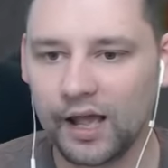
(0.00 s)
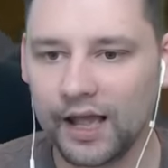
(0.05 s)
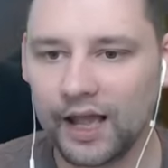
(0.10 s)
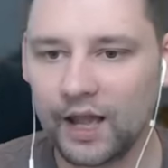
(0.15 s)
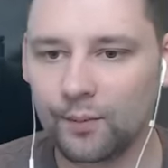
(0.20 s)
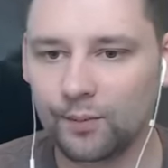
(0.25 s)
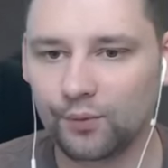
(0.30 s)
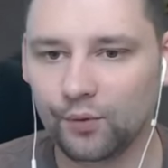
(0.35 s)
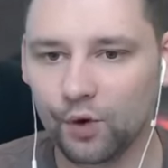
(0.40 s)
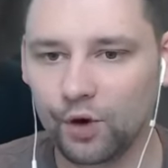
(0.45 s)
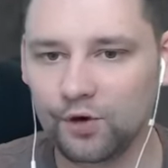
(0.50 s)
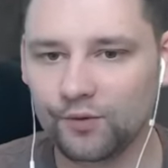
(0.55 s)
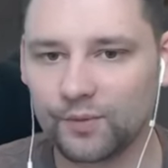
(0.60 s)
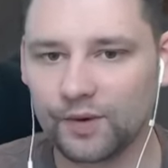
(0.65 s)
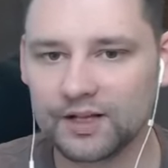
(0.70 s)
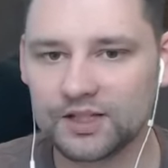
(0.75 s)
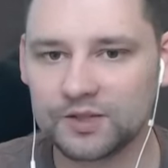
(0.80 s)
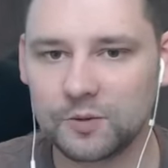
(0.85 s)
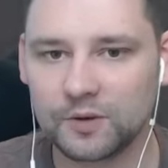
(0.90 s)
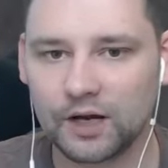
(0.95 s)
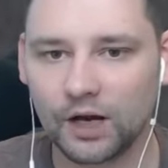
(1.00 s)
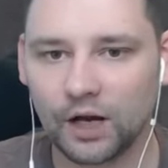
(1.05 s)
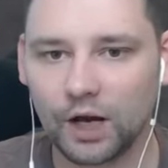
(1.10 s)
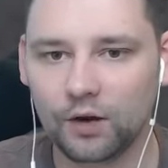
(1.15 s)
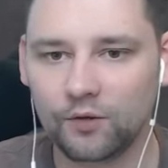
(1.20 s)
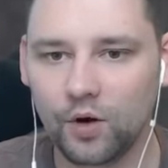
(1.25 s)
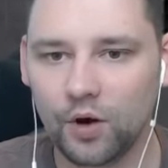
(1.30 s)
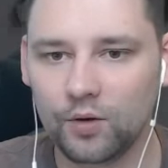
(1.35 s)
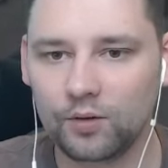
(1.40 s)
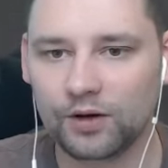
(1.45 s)
improvements. We got
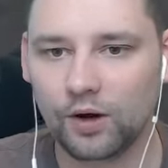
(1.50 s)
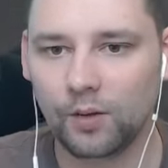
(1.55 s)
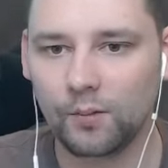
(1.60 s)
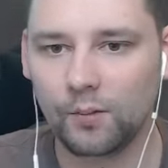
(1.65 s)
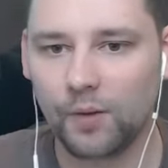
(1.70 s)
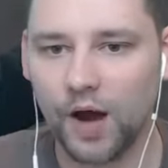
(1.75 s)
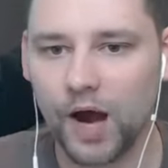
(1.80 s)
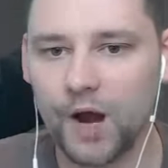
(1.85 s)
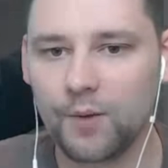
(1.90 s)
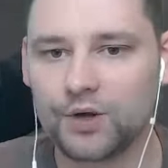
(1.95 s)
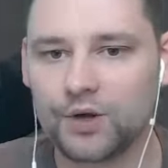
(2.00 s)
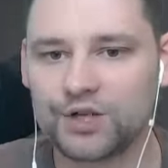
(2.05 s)
our own little mine,